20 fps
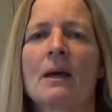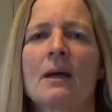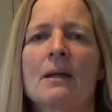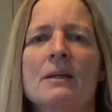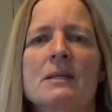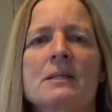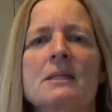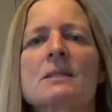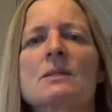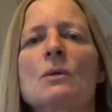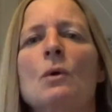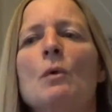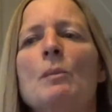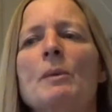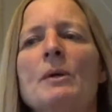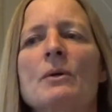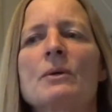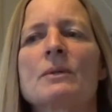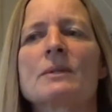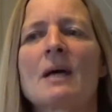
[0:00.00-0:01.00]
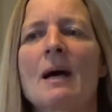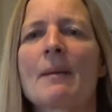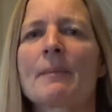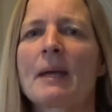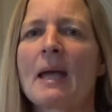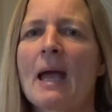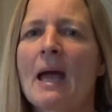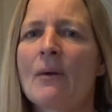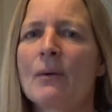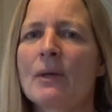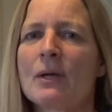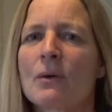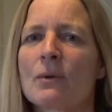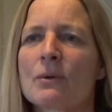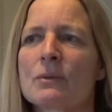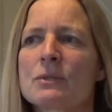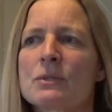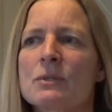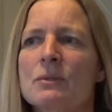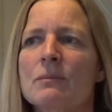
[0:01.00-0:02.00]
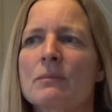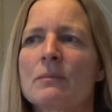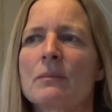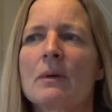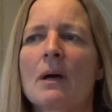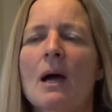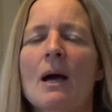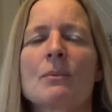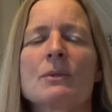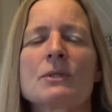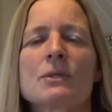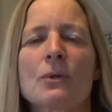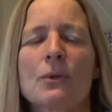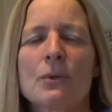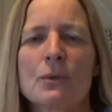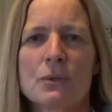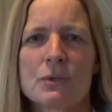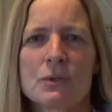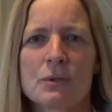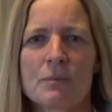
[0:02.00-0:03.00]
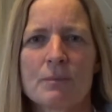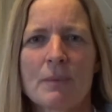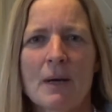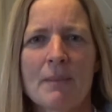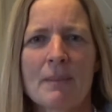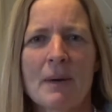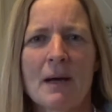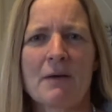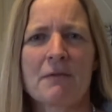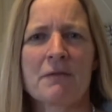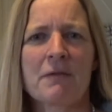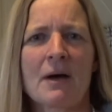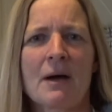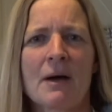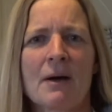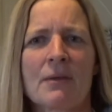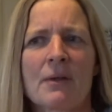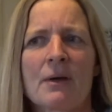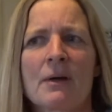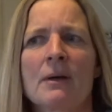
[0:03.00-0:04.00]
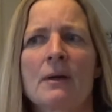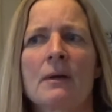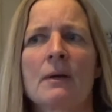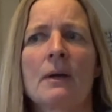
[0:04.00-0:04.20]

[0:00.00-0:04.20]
This is all because I'm carrying on to, I was hurt by my father,